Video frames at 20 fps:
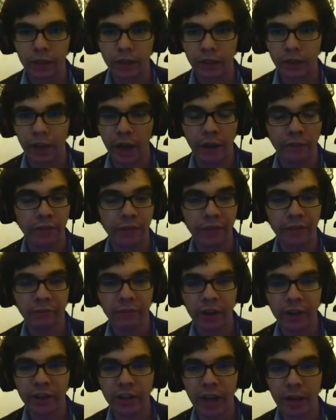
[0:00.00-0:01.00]
Again, everything
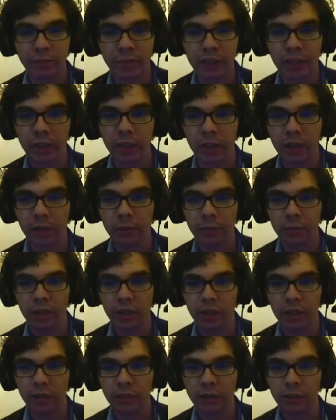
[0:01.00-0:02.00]
very empty,
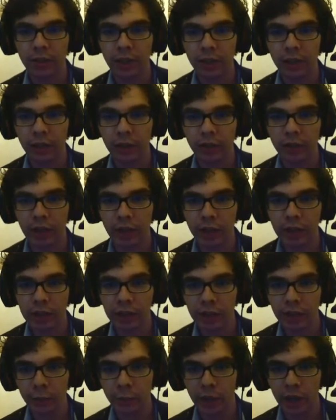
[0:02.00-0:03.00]
but I kind of like it.
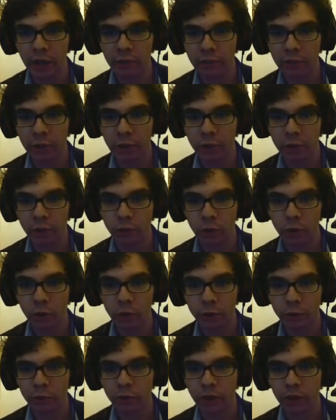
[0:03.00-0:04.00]
Here we have another
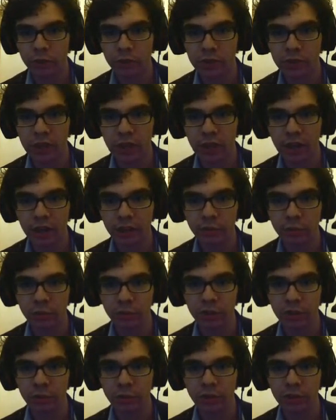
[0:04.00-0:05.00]
door to the outside to
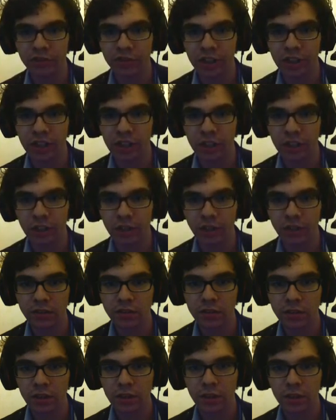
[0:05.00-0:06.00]
lead to the
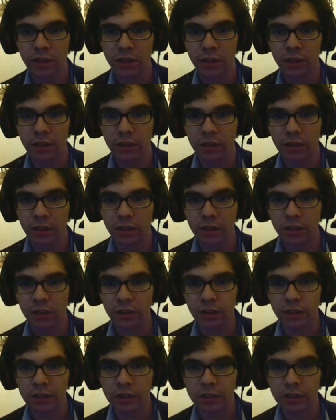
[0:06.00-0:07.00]
vehicles.
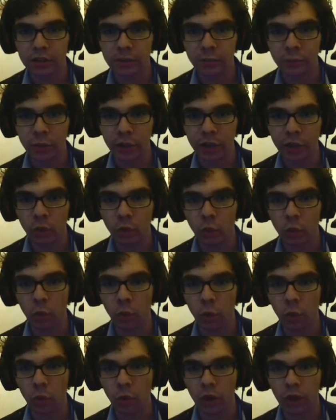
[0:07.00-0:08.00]
It's pretty
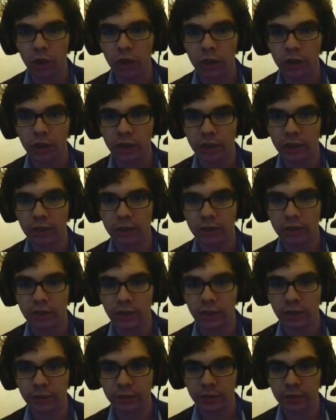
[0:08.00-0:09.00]
cool and
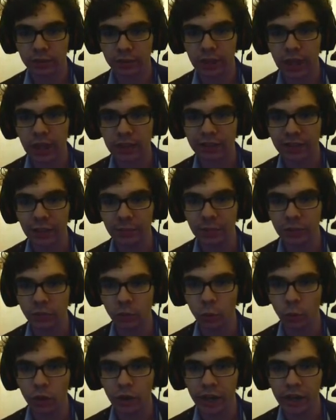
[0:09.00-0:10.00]
stuff. God damn it,
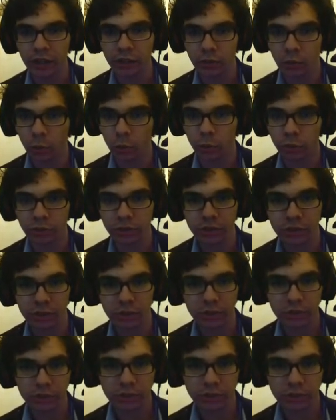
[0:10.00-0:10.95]
door! I hate doors.